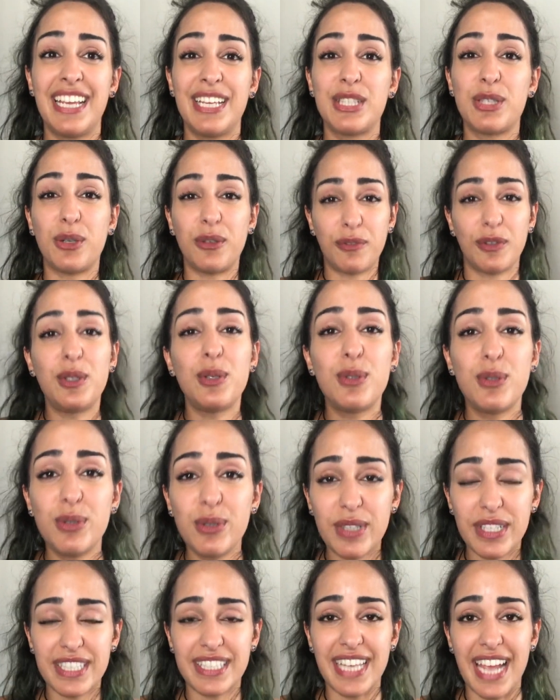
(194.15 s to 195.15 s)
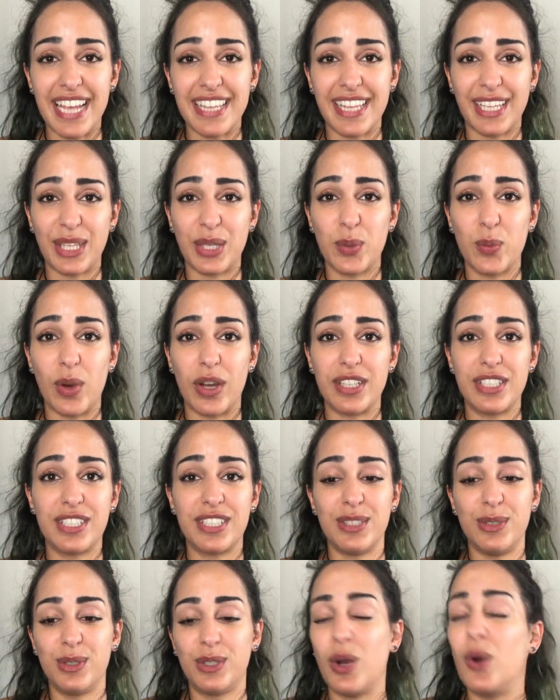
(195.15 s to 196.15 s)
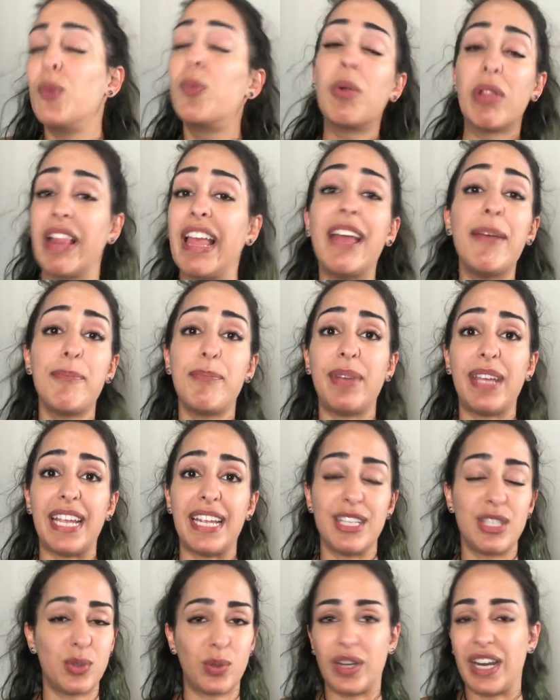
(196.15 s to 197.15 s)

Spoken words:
So if you do decide that you want to go plant-based,